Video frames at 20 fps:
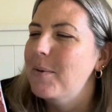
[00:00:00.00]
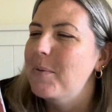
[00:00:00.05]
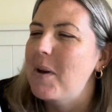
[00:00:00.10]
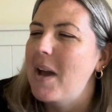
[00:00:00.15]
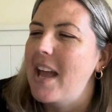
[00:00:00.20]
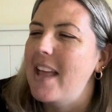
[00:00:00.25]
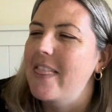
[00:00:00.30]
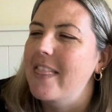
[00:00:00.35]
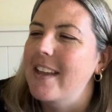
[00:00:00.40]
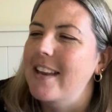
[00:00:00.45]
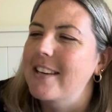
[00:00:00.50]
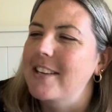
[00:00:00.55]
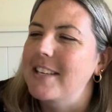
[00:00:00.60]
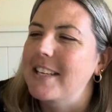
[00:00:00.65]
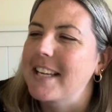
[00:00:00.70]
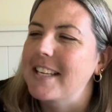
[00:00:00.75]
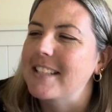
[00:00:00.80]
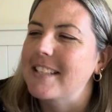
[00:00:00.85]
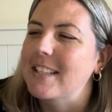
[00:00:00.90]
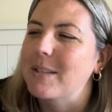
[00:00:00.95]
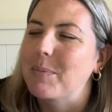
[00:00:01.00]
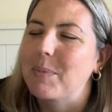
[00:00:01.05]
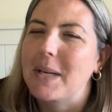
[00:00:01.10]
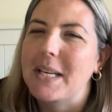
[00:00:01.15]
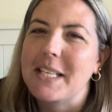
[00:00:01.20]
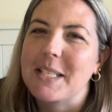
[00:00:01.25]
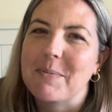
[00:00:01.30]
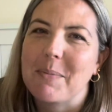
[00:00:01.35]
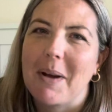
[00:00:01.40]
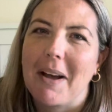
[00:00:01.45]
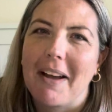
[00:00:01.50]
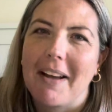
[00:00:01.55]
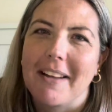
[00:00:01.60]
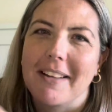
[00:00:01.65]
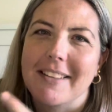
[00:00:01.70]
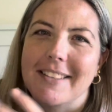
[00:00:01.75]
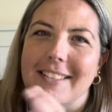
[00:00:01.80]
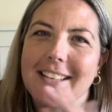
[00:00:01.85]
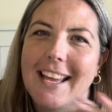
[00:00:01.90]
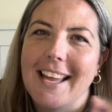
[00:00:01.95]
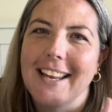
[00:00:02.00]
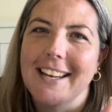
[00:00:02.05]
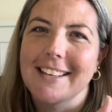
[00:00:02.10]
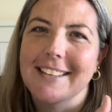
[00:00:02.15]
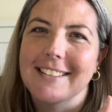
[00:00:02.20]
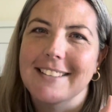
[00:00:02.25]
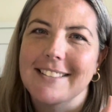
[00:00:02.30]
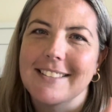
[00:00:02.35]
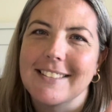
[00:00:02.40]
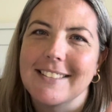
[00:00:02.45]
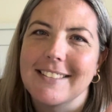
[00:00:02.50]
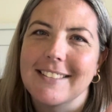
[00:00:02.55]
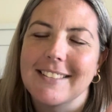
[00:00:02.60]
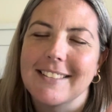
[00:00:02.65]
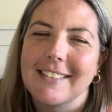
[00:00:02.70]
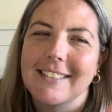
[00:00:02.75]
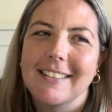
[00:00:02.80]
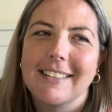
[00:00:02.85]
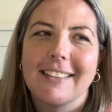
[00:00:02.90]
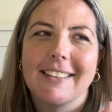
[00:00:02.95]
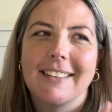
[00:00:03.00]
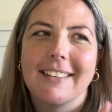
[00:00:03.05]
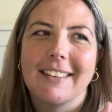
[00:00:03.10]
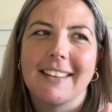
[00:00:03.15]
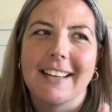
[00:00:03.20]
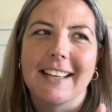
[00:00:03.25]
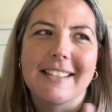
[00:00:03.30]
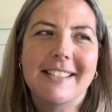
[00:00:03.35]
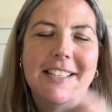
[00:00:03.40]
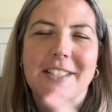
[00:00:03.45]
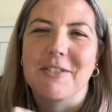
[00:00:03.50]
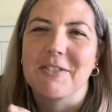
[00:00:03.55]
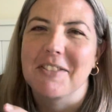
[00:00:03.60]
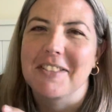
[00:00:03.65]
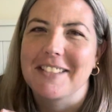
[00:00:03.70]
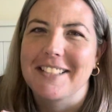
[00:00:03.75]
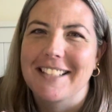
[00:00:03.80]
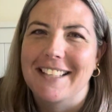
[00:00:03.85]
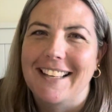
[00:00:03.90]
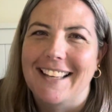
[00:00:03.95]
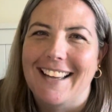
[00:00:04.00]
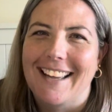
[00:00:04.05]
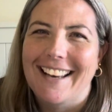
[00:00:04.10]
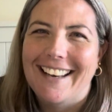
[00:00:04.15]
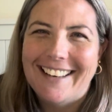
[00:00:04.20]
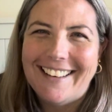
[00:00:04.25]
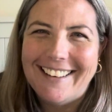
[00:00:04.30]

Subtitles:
and then you get to the peace parts and it's interesting again.